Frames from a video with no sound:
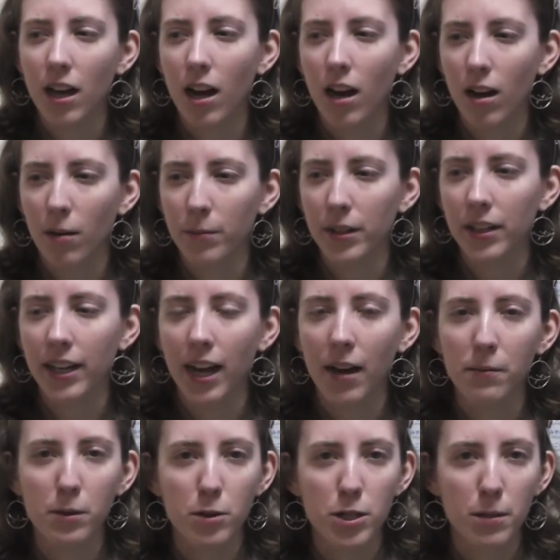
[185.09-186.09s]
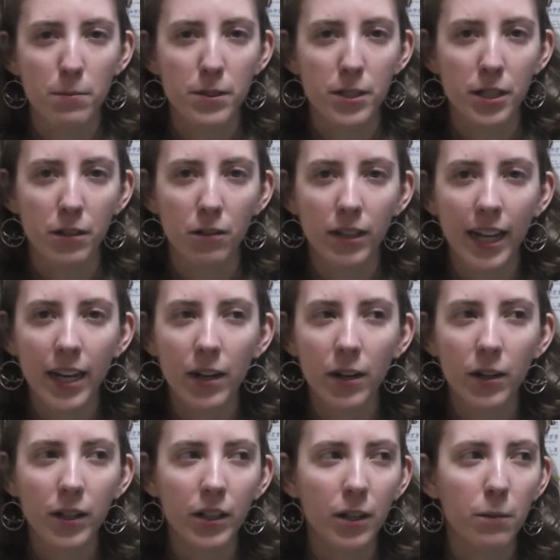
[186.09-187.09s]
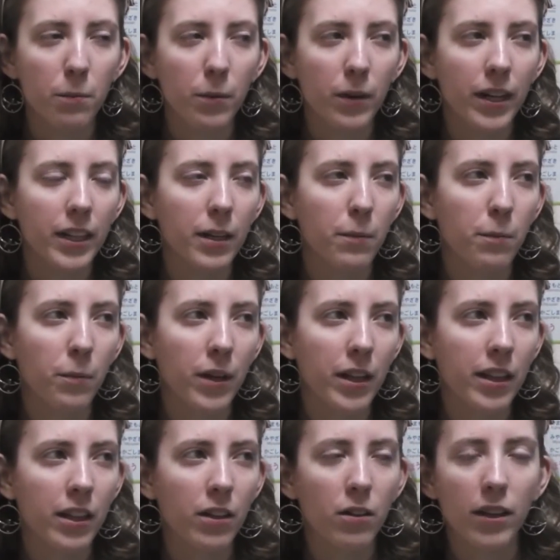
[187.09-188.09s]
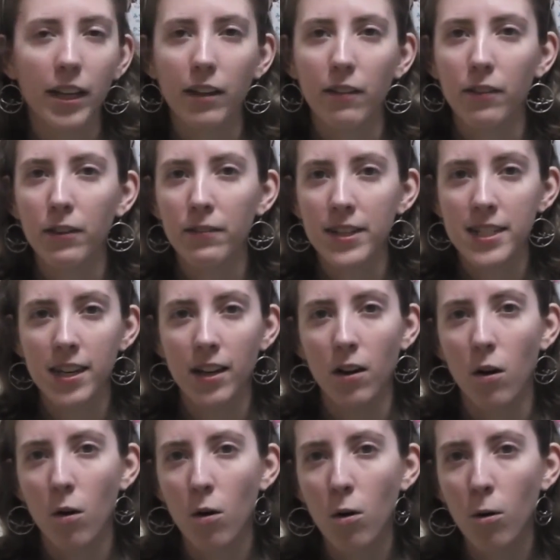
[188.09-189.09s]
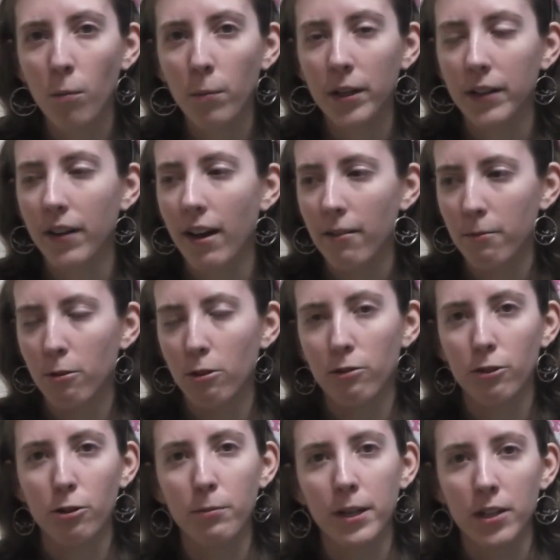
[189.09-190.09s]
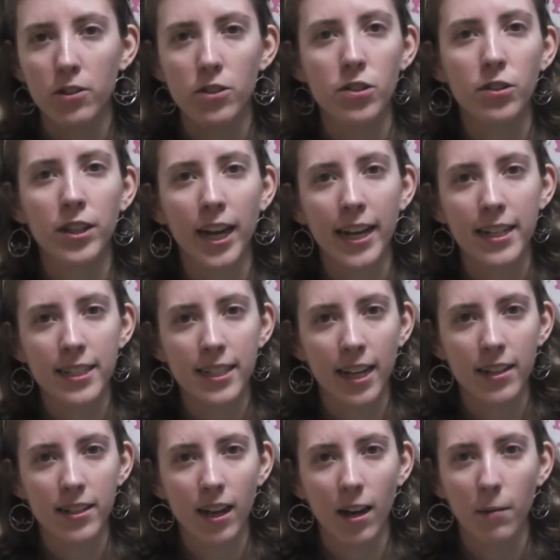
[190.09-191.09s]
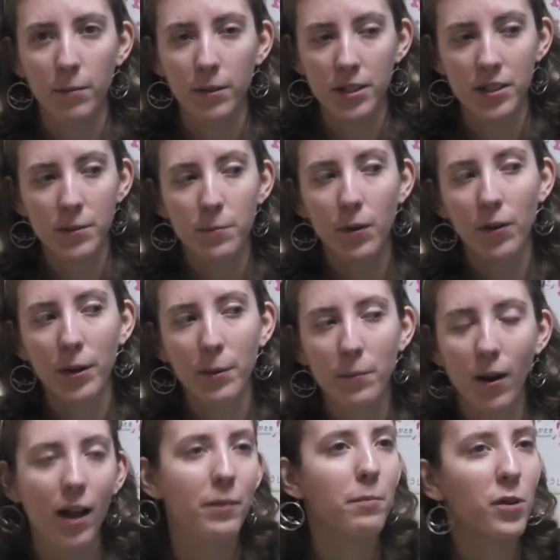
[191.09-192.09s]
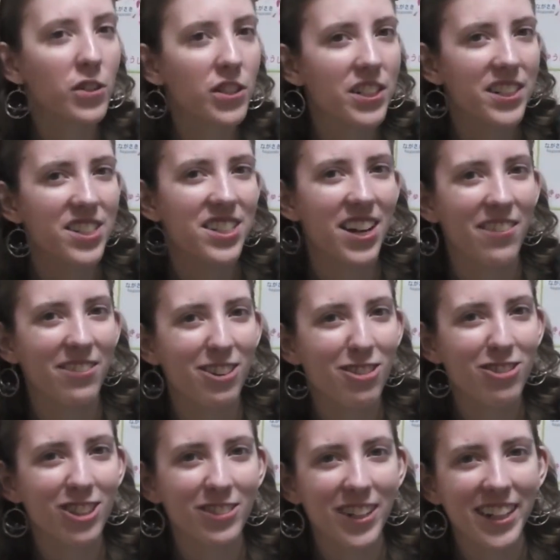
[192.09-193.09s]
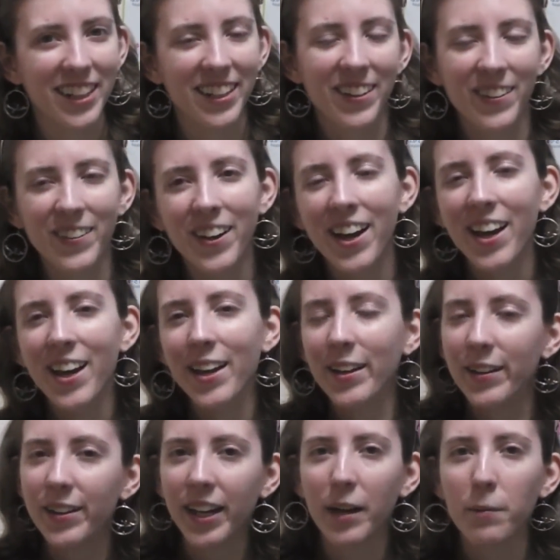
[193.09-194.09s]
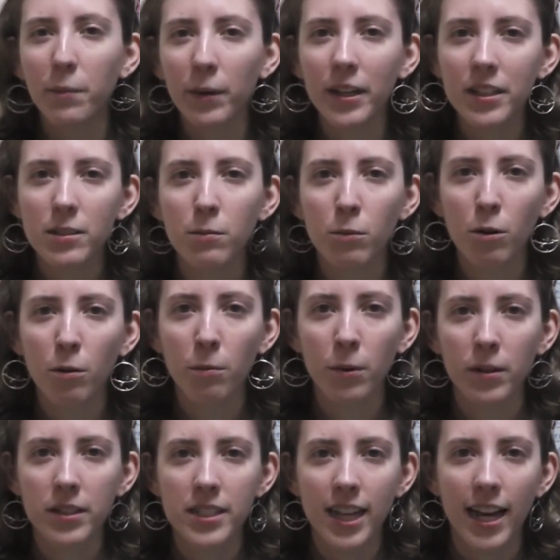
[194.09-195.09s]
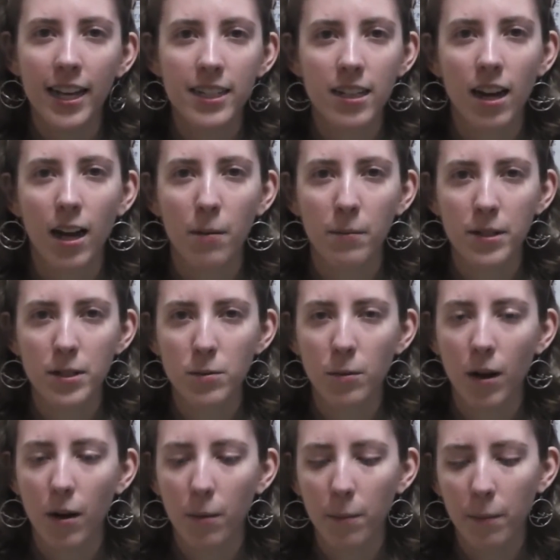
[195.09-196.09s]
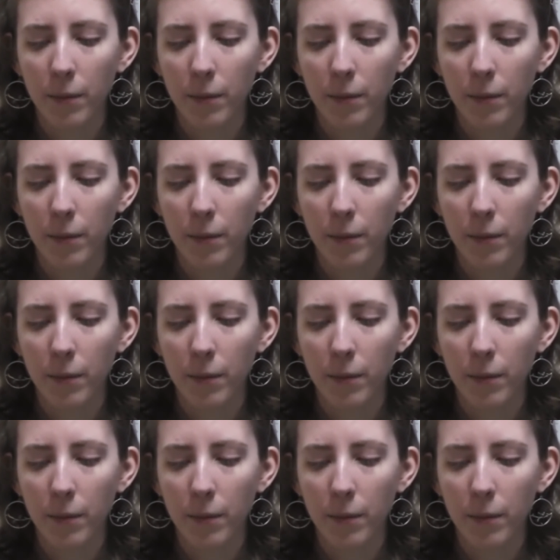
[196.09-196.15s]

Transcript: You can have them shipped to you later. You can bring them with you, like if you visit home and you have more room in your suitcase that time, because you've already brought most of the stuff over with you. You can bring some more books that time as well.